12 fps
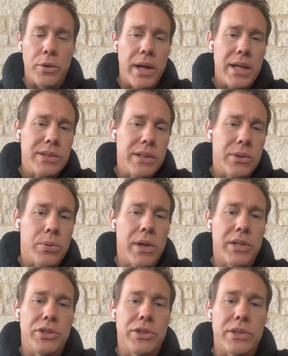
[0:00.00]
You're asking
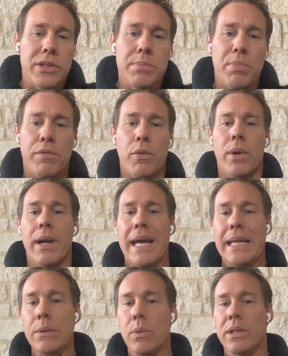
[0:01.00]
questions before
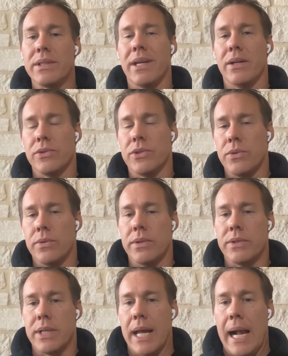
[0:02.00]
anyone tells you
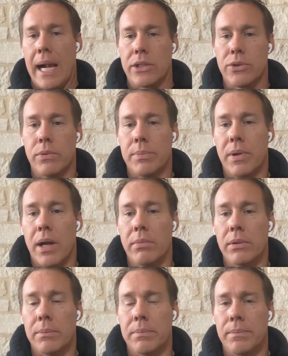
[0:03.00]
there's an actual
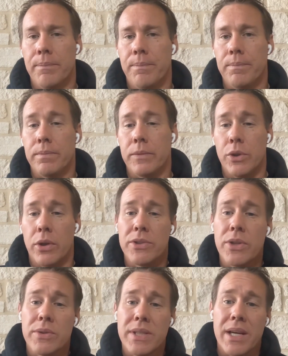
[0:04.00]
problem. You're
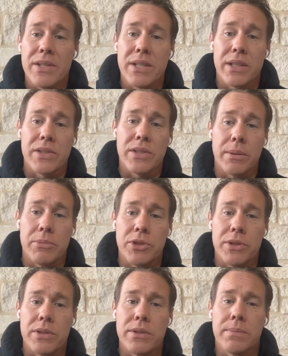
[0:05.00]
also testing
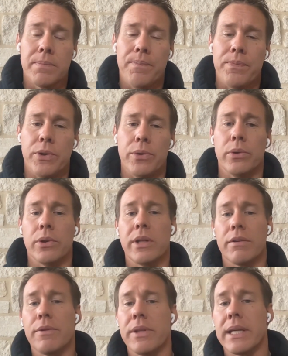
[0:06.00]
assumptions. You're
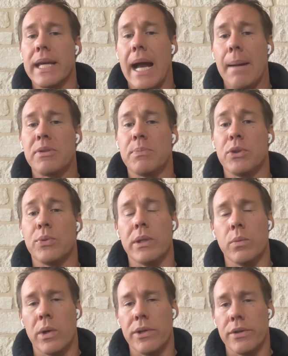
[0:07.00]
looking for the gaps
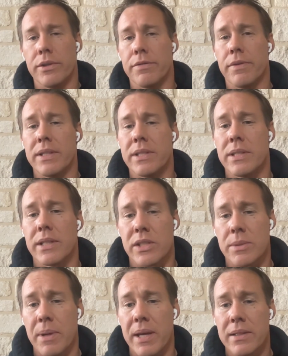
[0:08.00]
between what your defenses
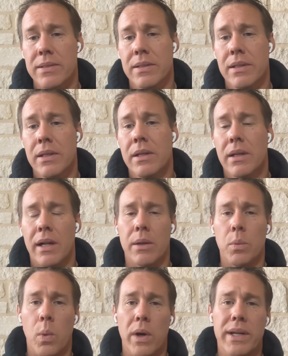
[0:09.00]
expect
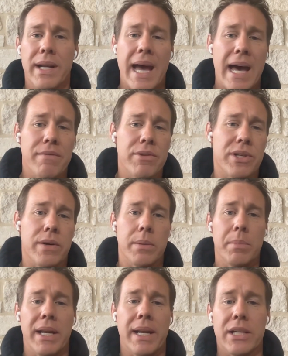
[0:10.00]
and what an
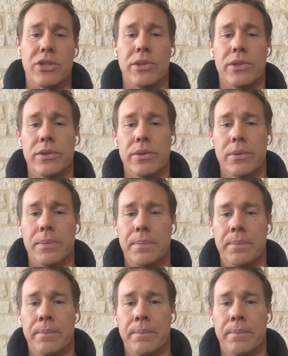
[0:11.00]
adversary might actually do.